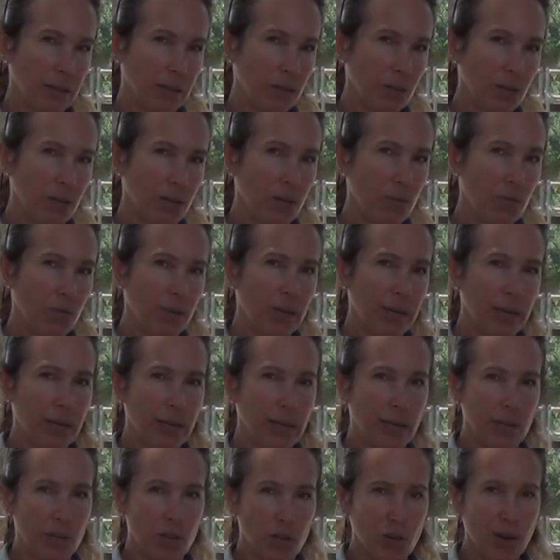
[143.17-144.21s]
She went
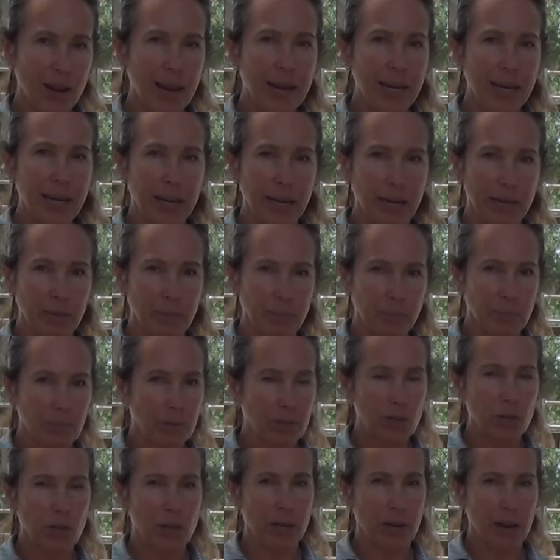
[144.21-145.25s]
into training,
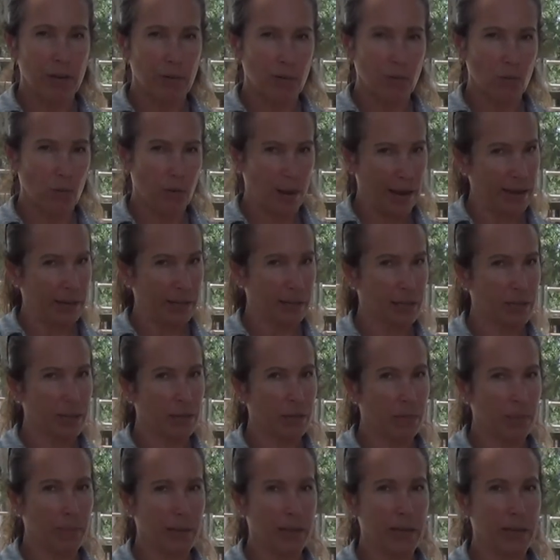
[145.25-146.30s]
but she never raced
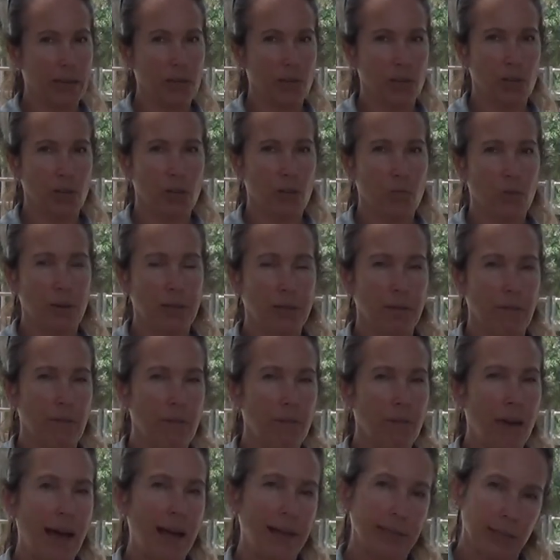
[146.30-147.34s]
because she wasn't
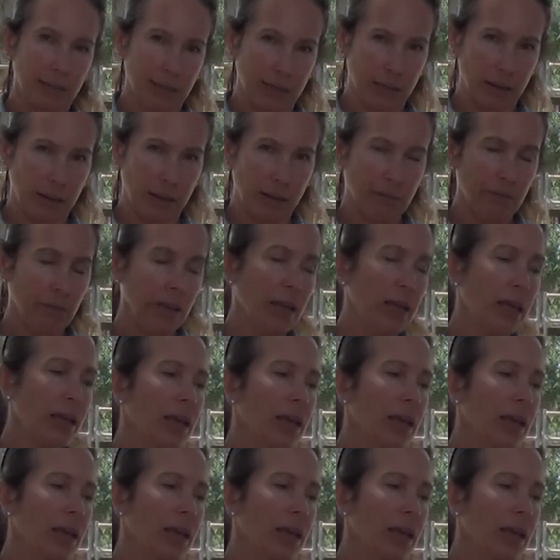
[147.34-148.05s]
fast enough.